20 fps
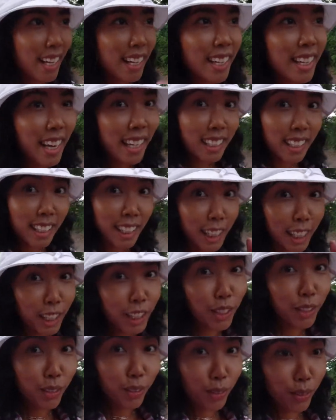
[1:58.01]

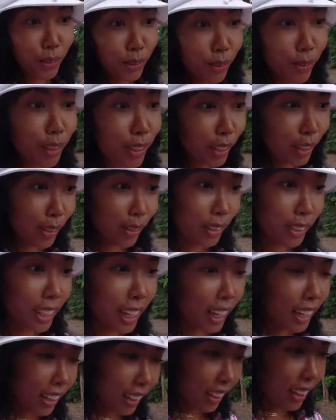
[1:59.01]
getting to the
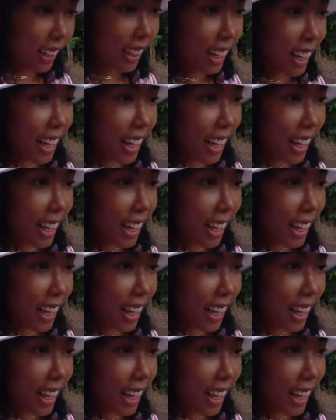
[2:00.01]
hotel,